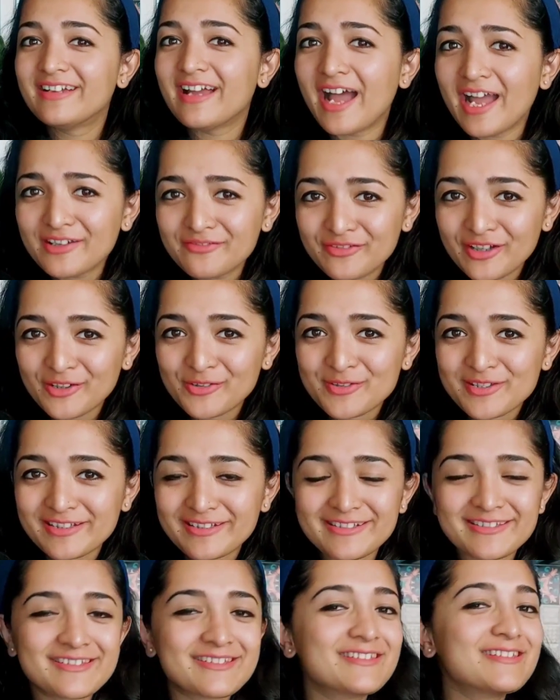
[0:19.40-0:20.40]
Hi fellow
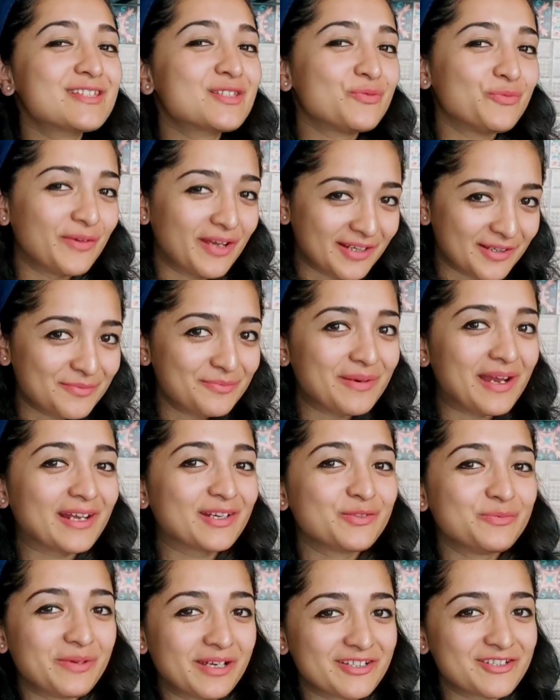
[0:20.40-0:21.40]
citizens, welcome back
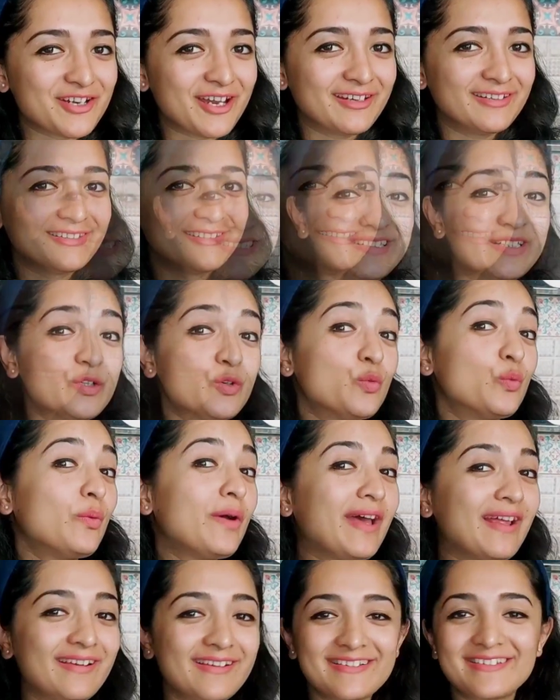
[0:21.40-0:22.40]
to my channel.
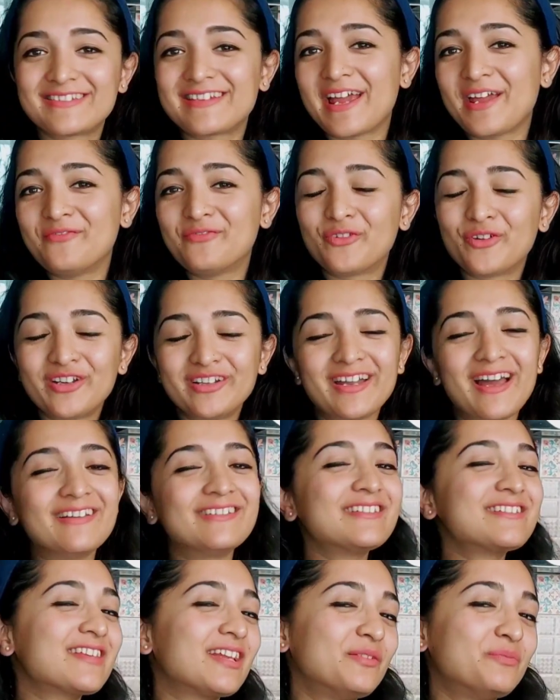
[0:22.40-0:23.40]
Well, it's time for
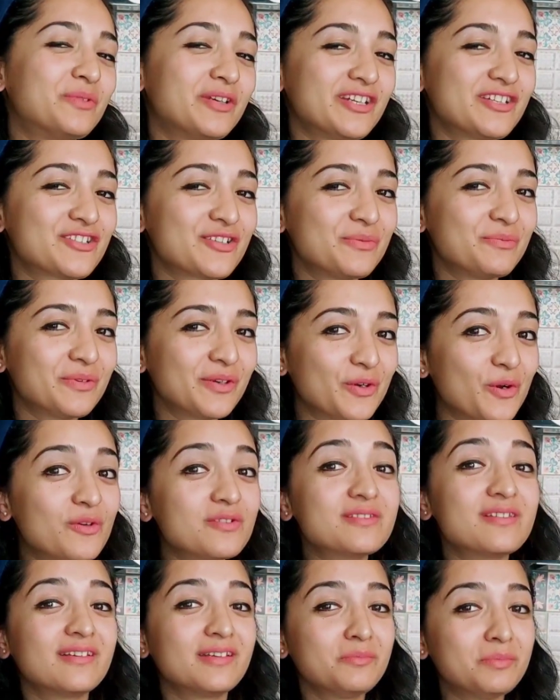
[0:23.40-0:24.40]
another celebration
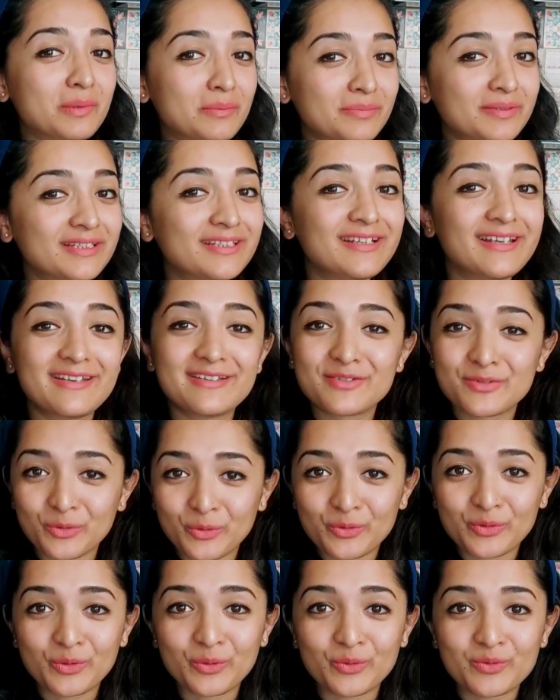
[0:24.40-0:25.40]
because the Republic Day is so
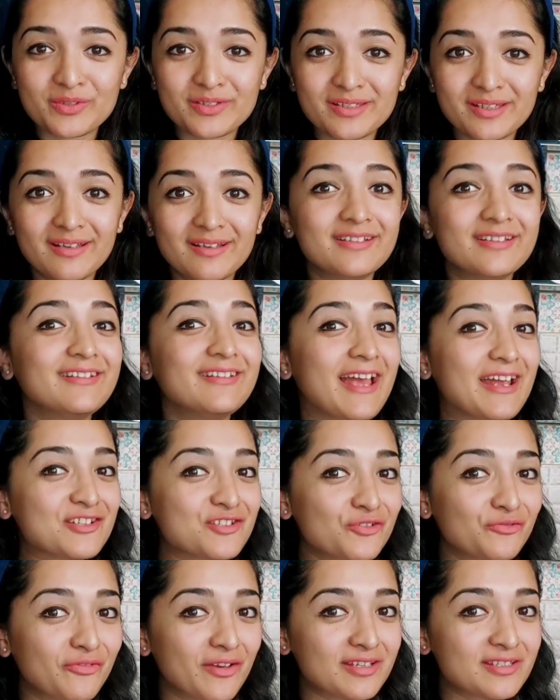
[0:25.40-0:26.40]
close. The
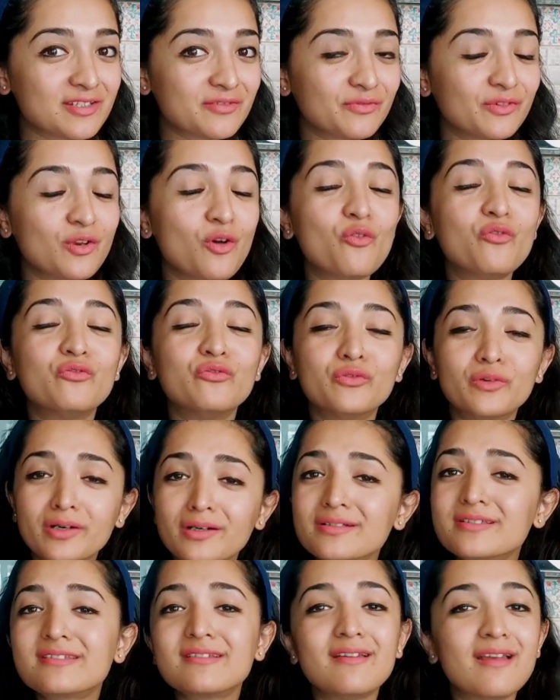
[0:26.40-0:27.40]
national festival of
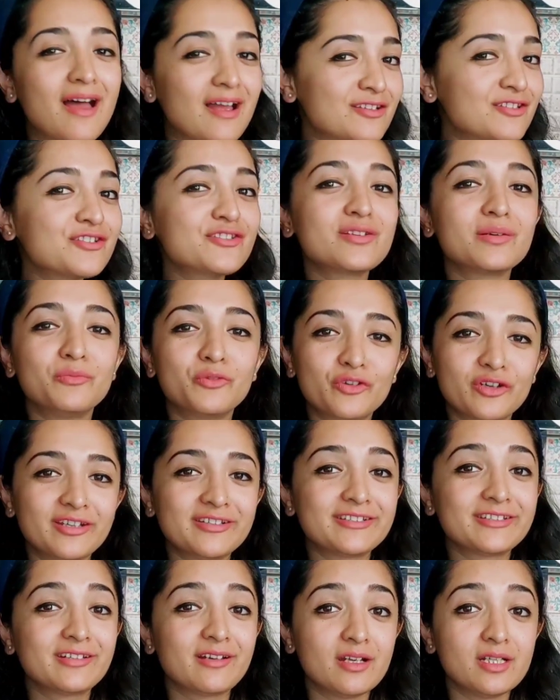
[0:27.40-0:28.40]
world's largest
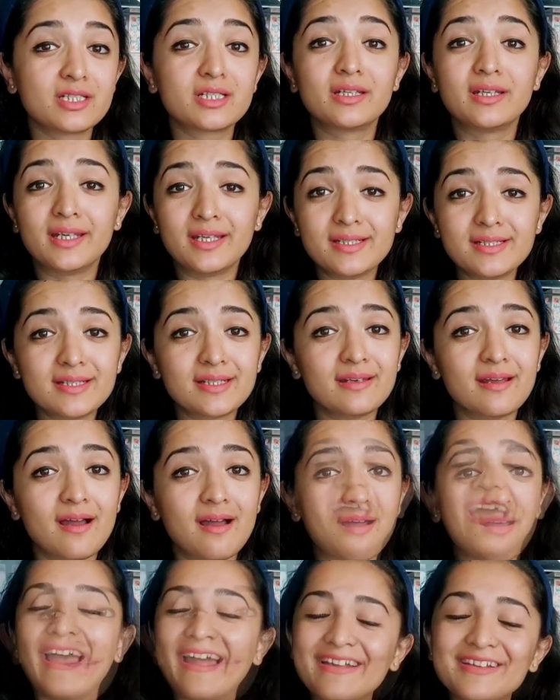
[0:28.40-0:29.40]
democratic country,
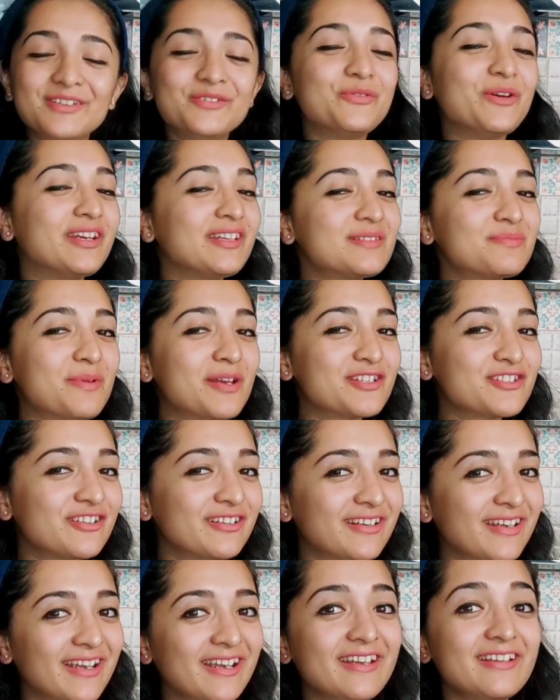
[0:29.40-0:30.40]
India, and a very special
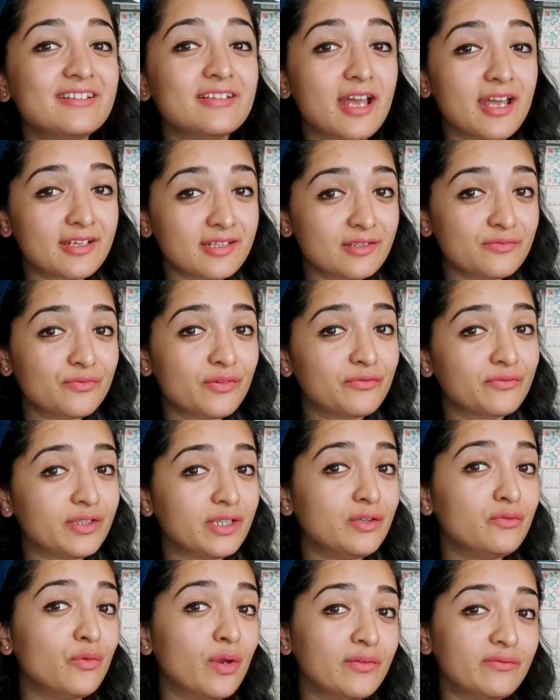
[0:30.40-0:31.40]
day in
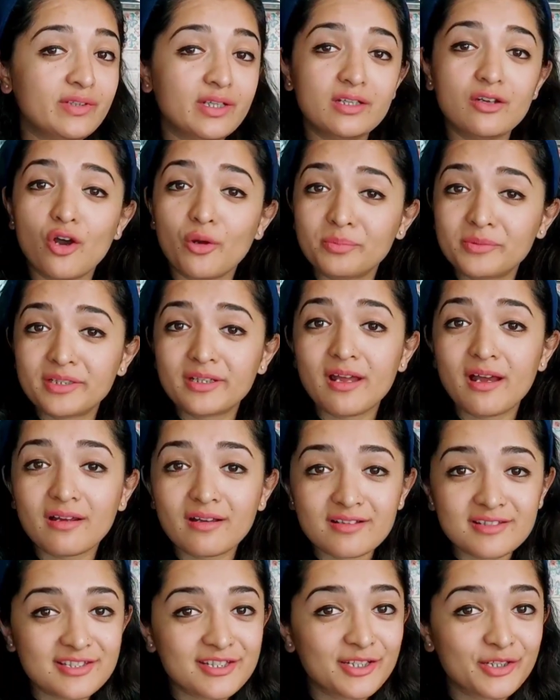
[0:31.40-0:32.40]
1950 when we adopted our
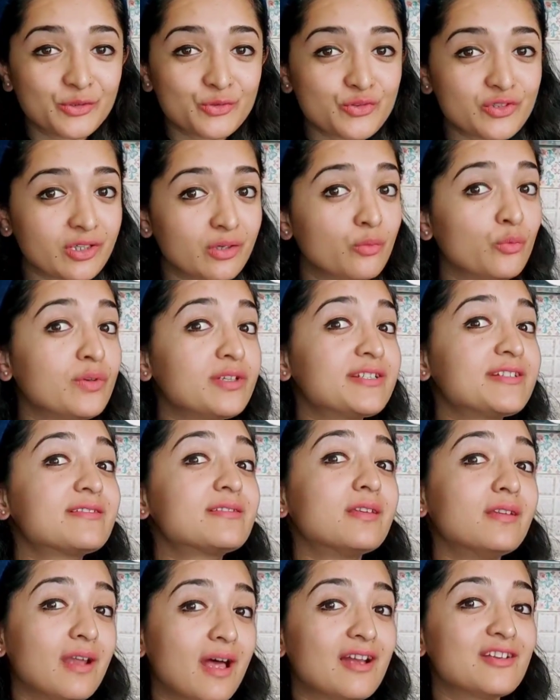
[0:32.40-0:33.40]
constitution, which is
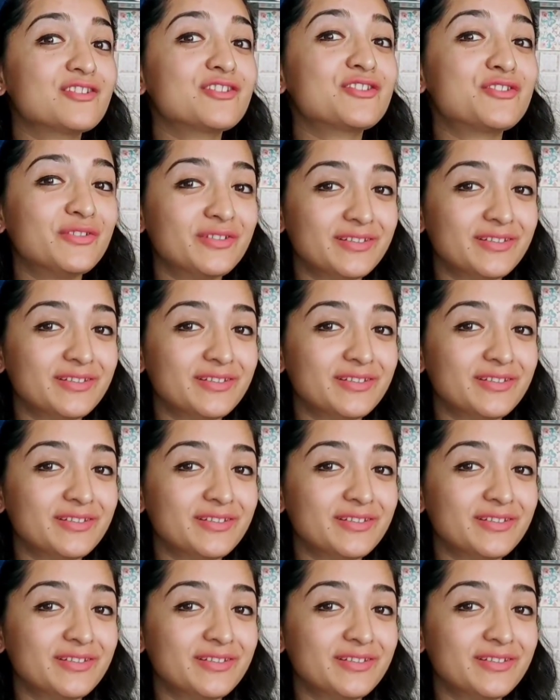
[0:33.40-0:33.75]
the largest